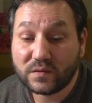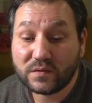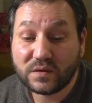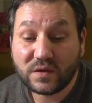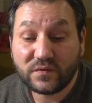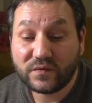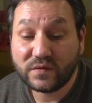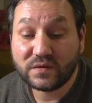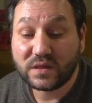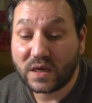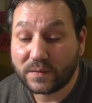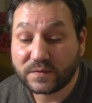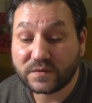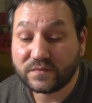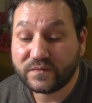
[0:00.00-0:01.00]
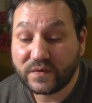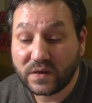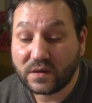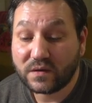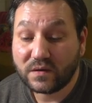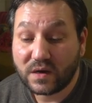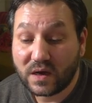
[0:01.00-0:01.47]
Different types of
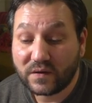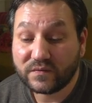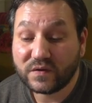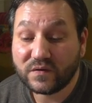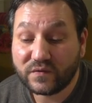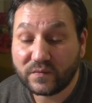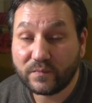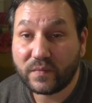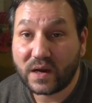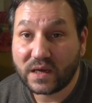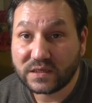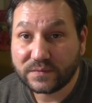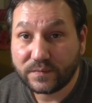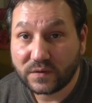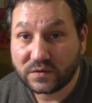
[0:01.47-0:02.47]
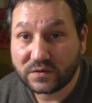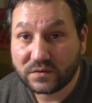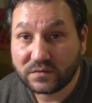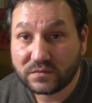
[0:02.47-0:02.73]
vehicles have different blind spots.